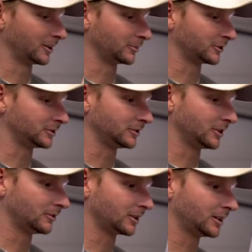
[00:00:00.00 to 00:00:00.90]
number two
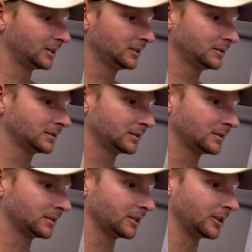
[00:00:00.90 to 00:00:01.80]
going on.
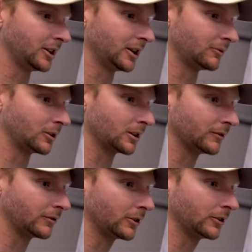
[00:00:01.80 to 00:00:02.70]
Again,
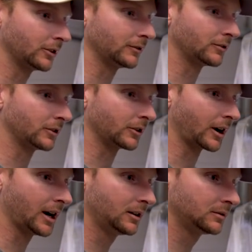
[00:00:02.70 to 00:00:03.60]
working further and
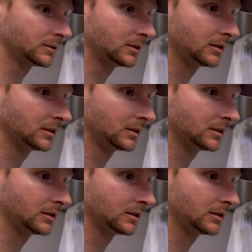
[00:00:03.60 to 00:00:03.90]
further out